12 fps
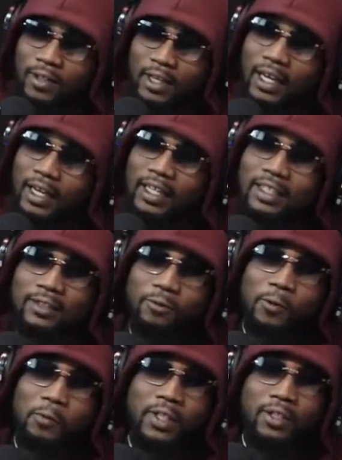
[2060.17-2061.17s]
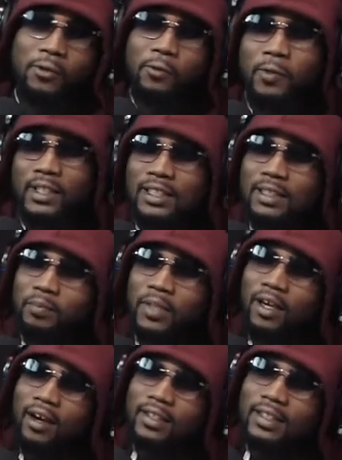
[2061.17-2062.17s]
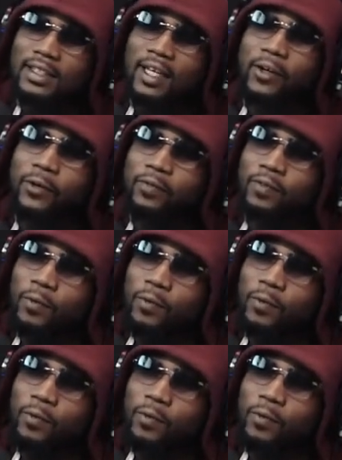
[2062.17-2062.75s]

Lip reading: And this is what we do. We just be ourselves.